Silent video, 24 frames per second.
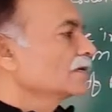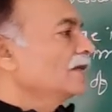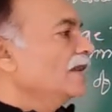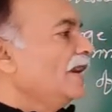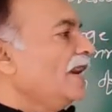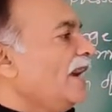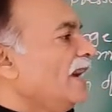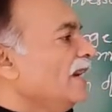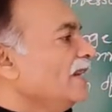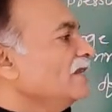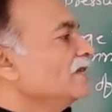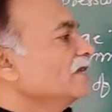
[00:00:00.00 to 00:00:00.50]

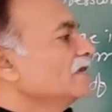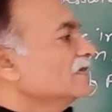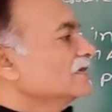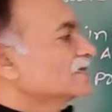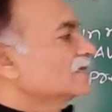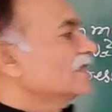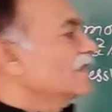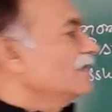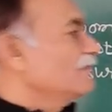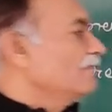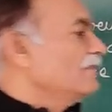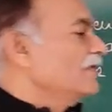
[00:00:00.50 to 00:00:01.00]
and
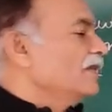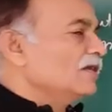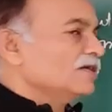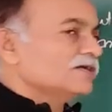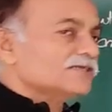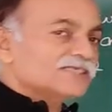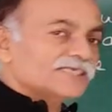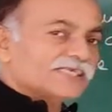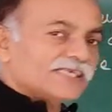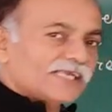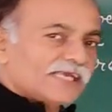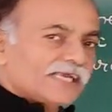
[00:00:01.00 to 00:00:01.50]
their
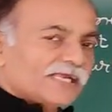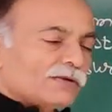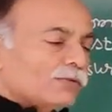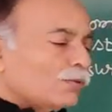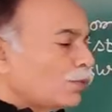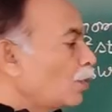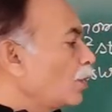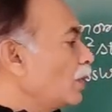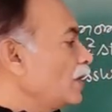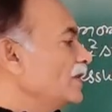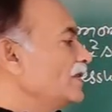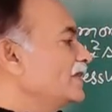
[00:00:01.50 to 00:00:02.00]
velocity
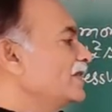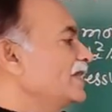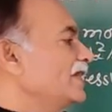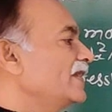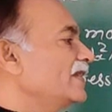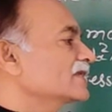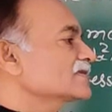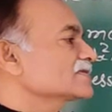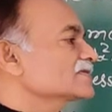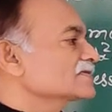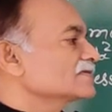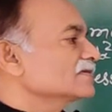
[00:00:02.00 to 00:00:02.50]
in all
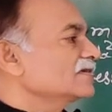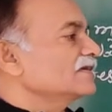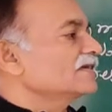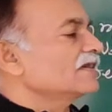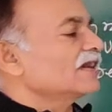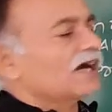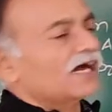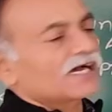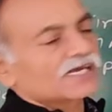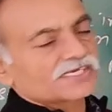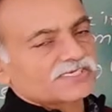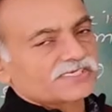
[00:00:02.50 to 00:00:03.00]
directions
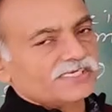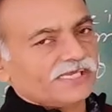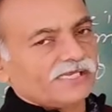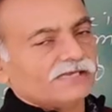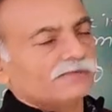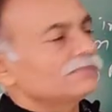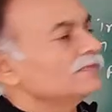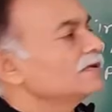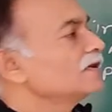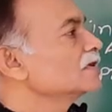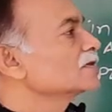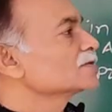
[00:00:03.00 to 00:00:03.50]
are
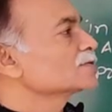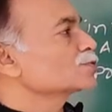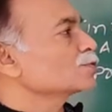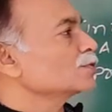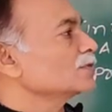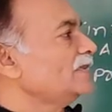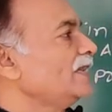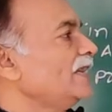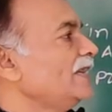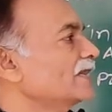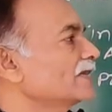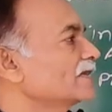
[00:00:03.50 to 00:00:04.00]
same, so
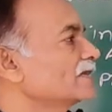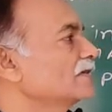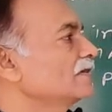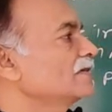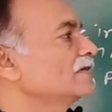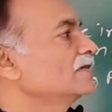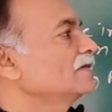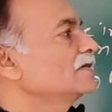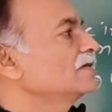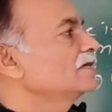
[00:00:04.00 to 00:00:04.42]
that